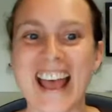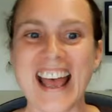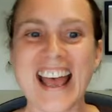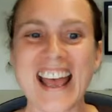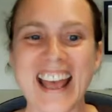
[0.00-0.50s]

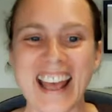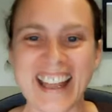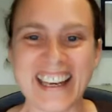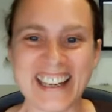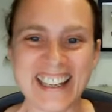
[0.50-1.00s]

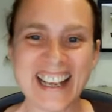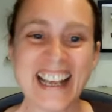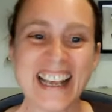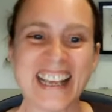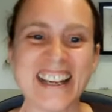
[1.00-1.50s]
And
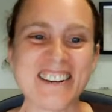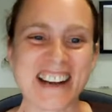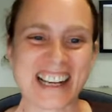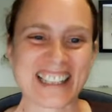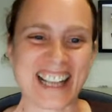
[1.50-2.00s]
he
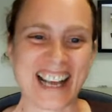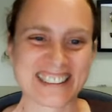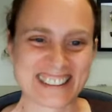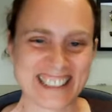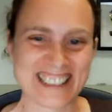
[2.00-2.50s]

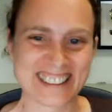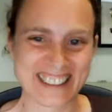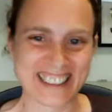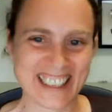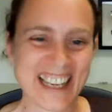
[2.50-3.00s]
realized he
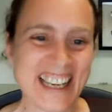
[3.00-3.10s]
should